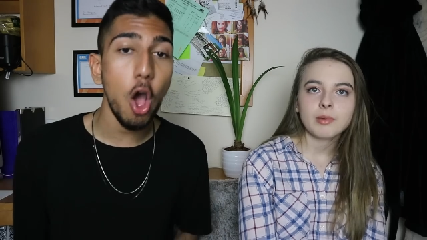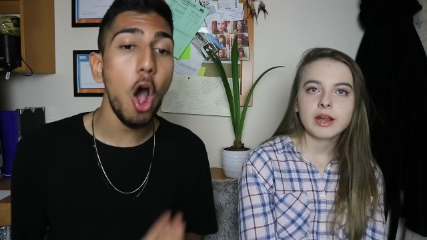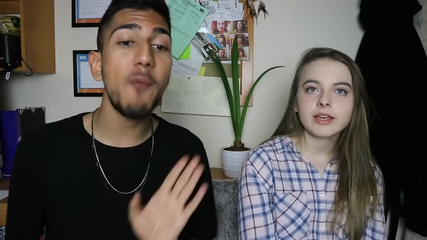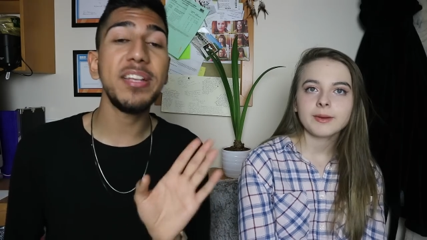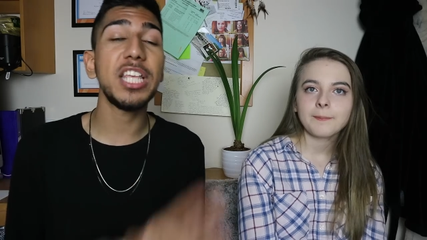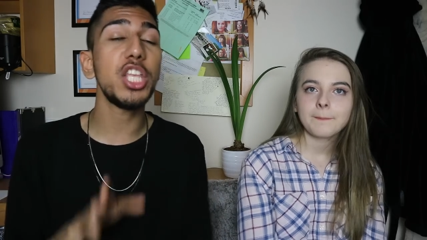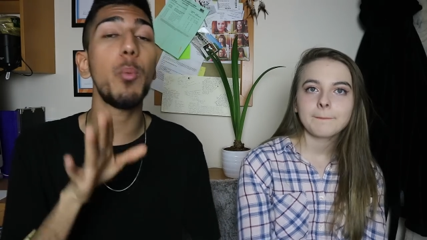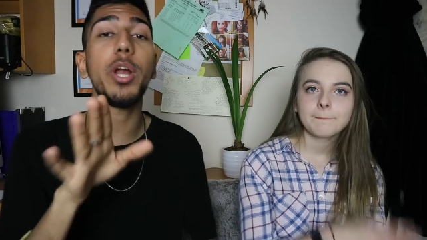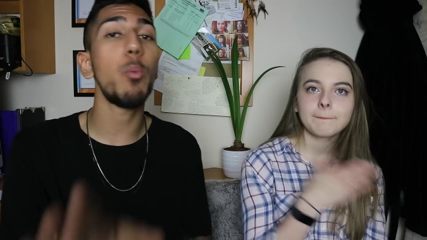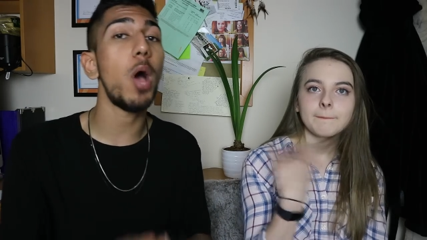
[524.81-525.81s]
Speaker 1: Right. Obviously, you
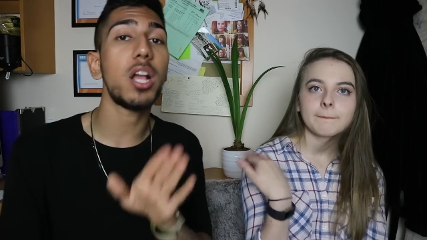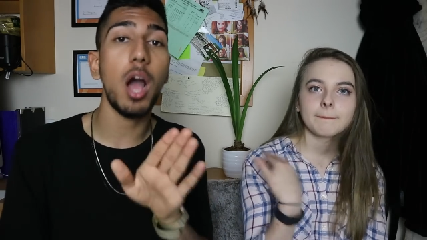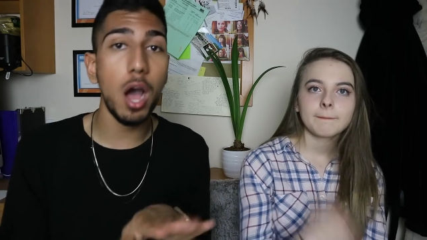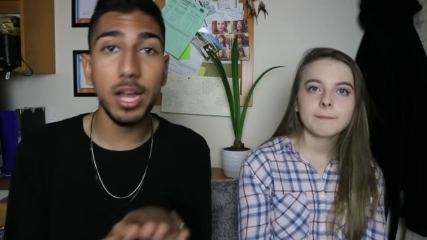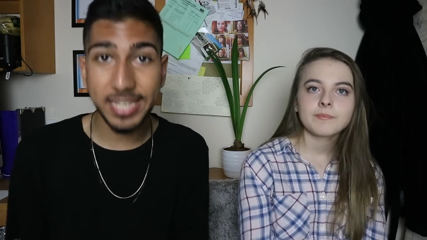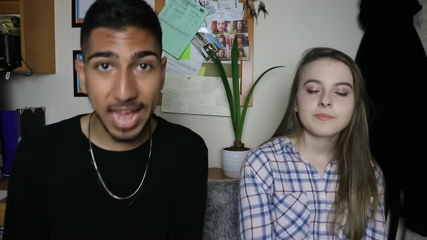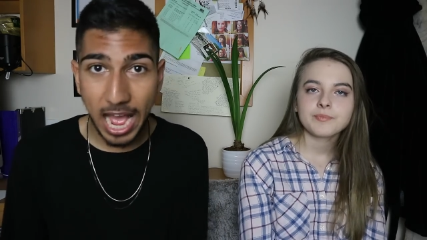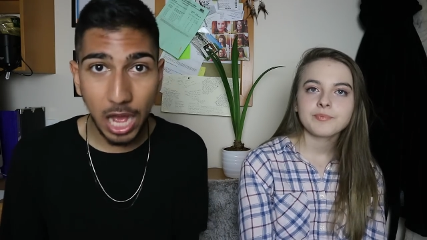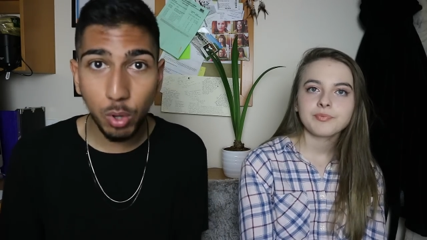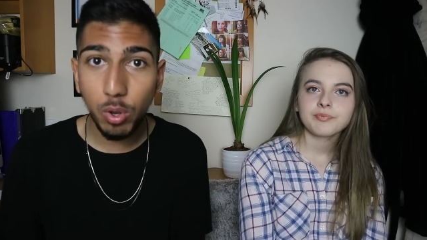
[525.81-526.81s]
want to work hard
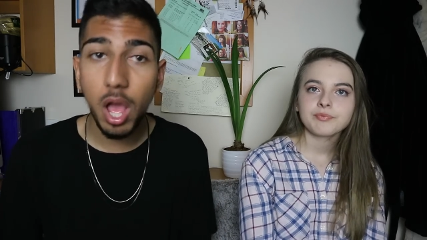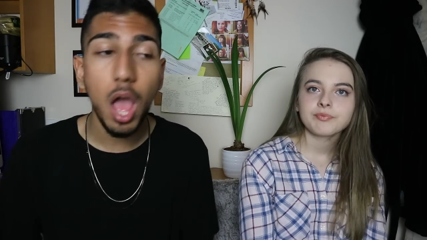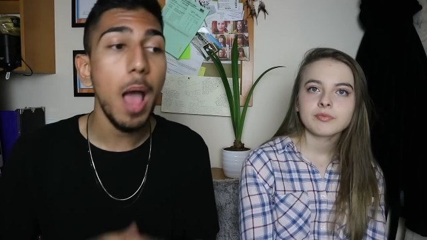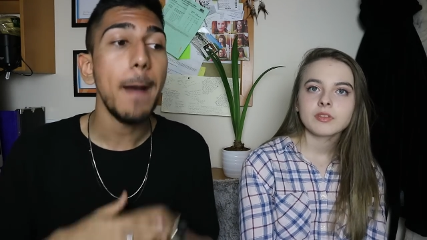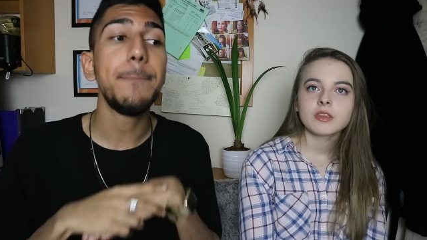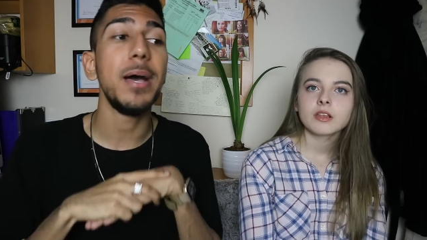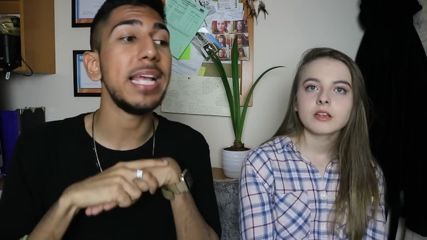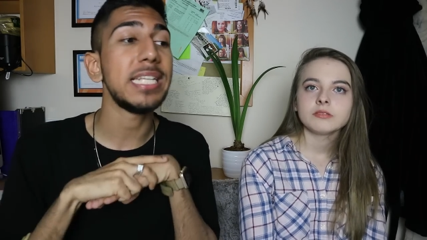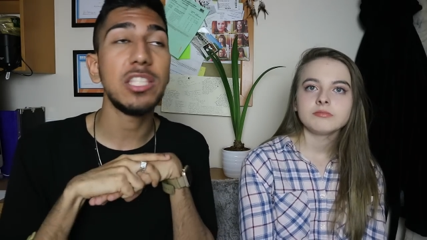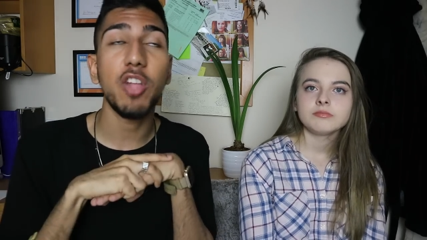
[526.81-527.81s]
now, but
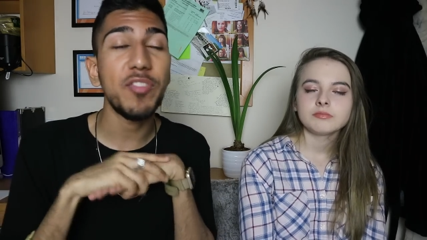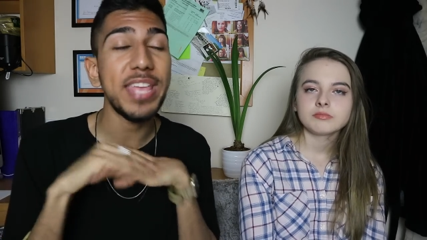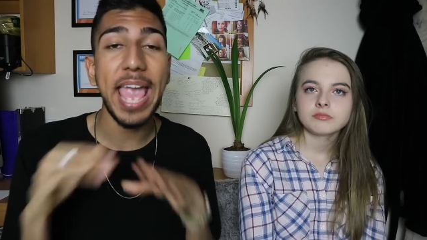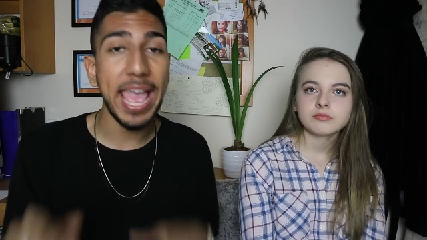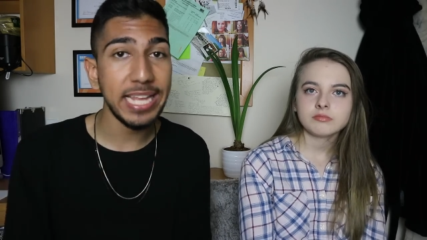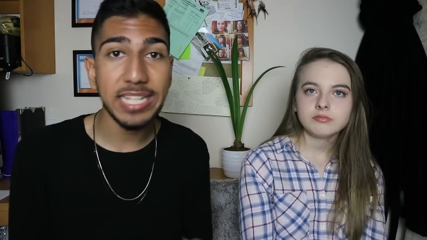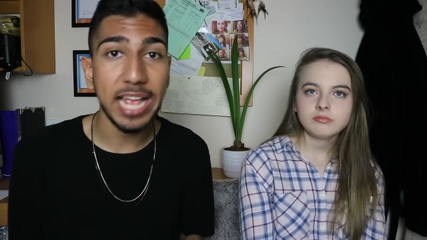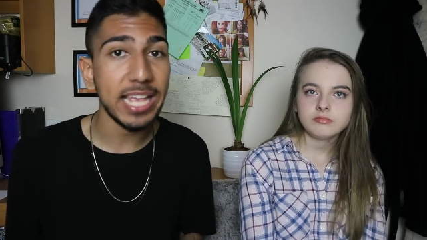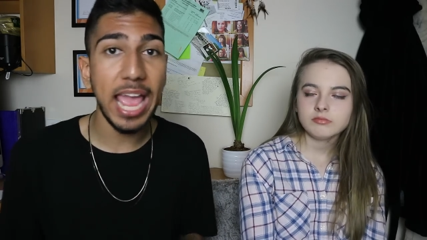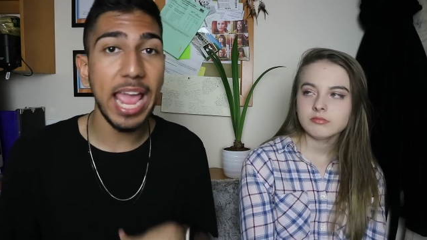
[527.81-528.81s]
it's not the end.
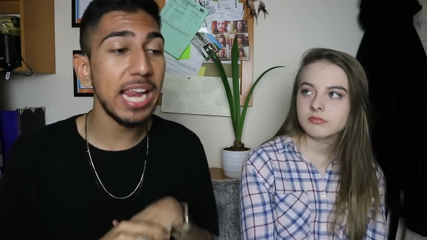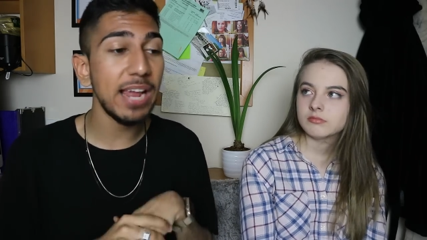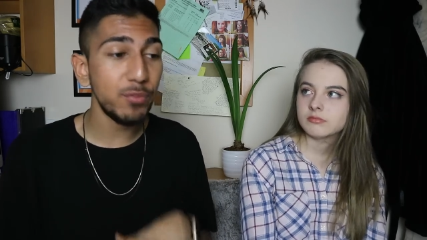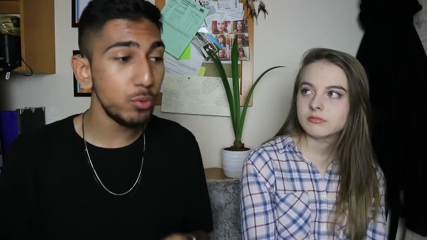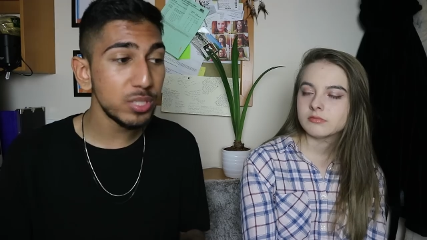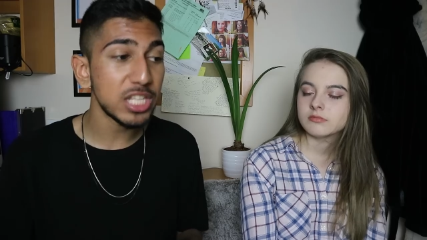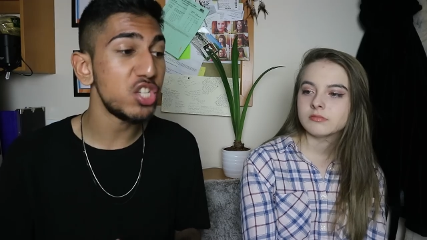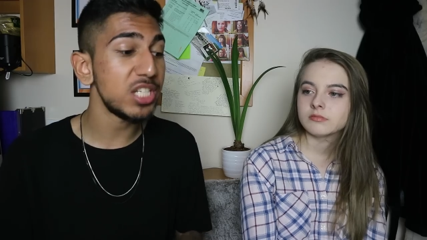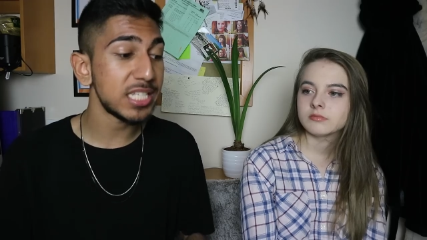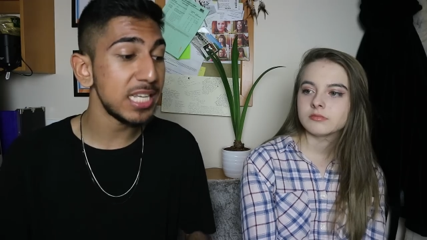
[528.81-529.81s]
Like A levels and
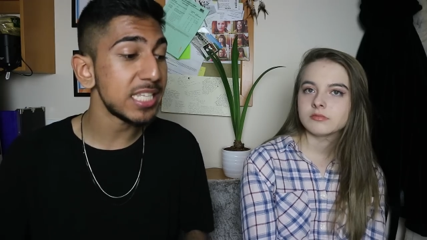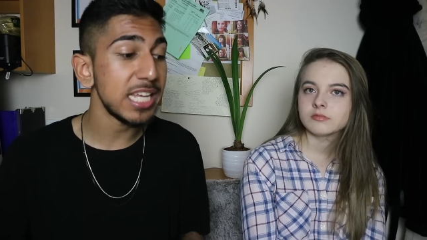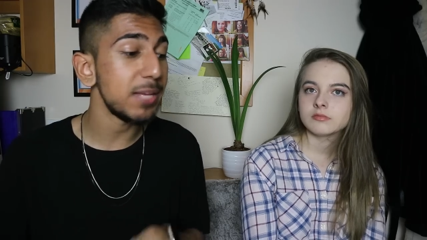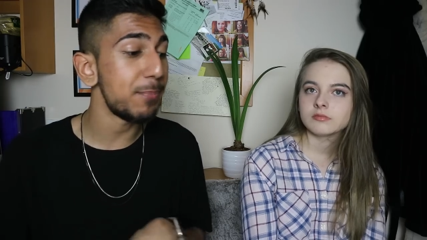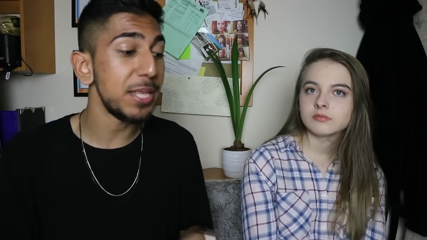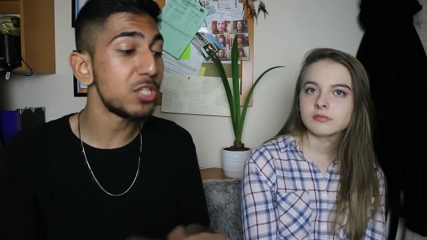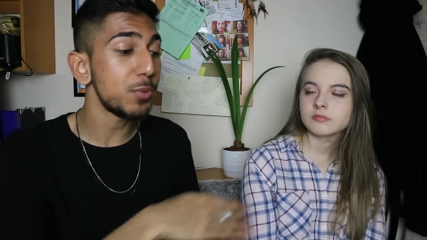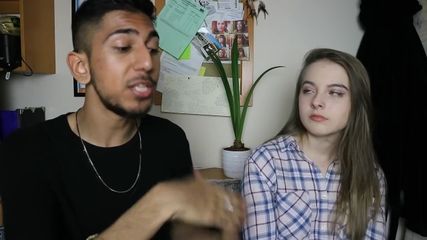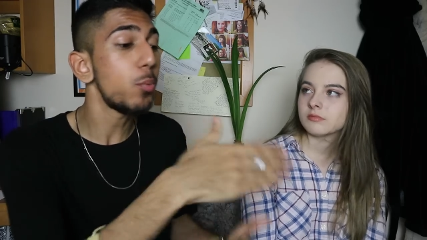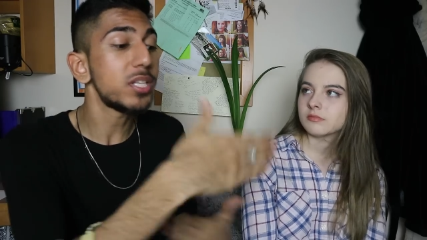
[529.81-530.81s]
G C S Es, but there's,
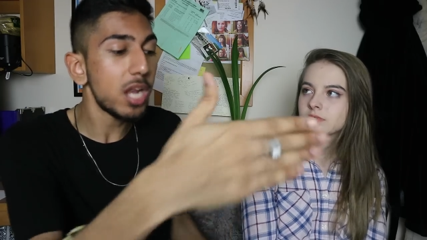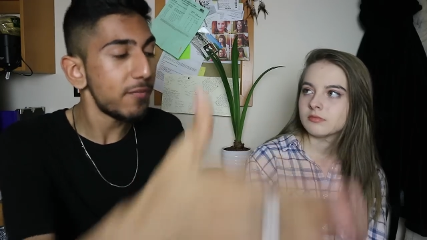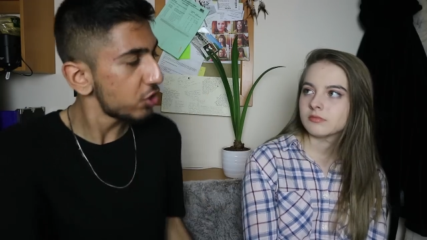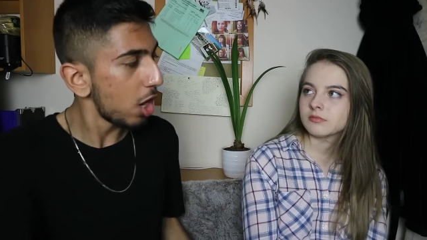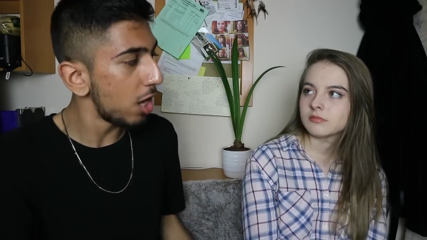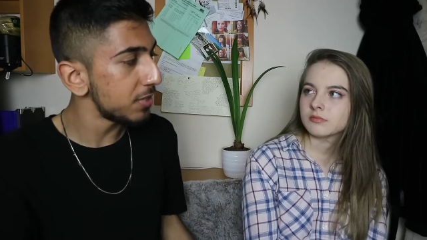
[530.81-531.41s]
there's always another chance.